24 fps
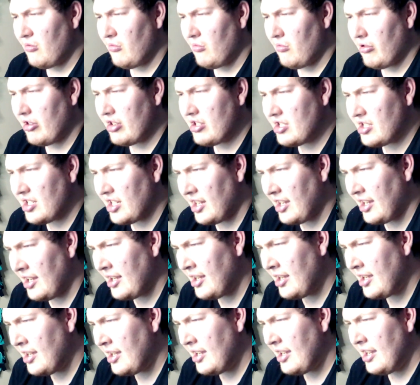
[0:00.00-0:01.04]
One day,
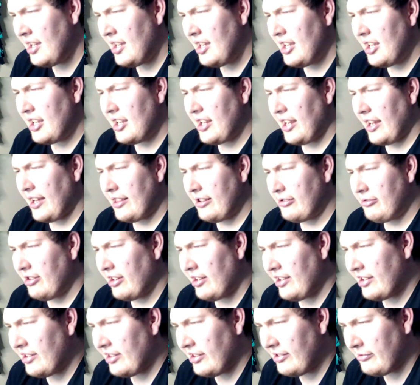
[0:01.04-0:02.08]

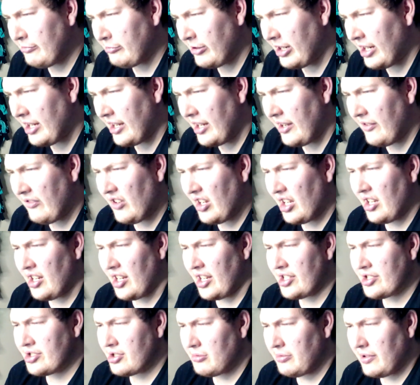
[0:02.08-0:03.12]
Kaltharra arrived in
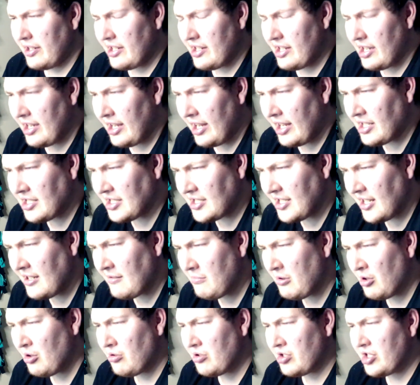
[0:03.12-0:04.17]
his arena and
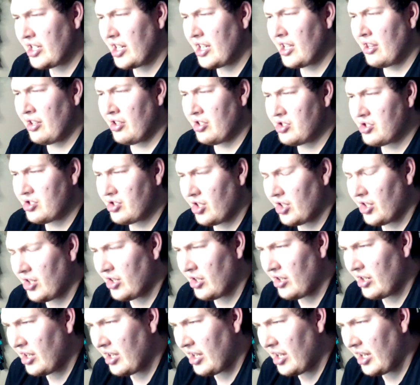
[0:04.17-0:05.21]
Xian Pu challenged
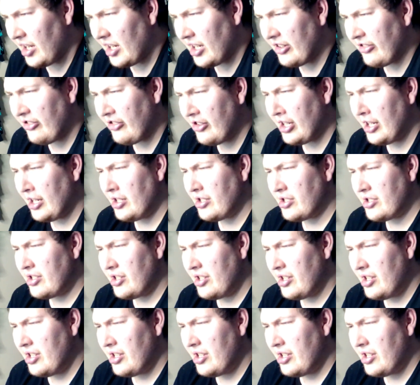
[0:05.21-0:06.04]
her in a fight.